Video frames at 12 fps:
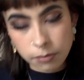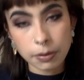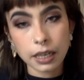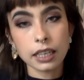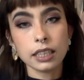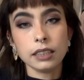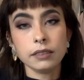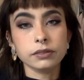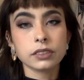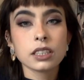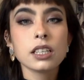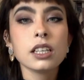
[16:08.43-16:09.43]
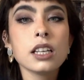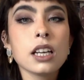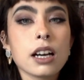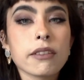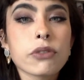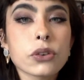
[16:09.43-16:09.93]
But
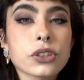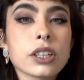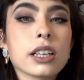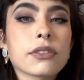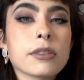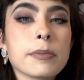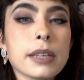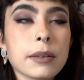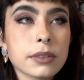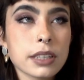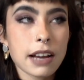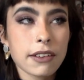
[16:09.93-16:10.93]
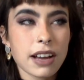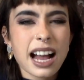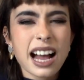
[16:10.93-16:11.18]
I'm fortunate enough to be able to have,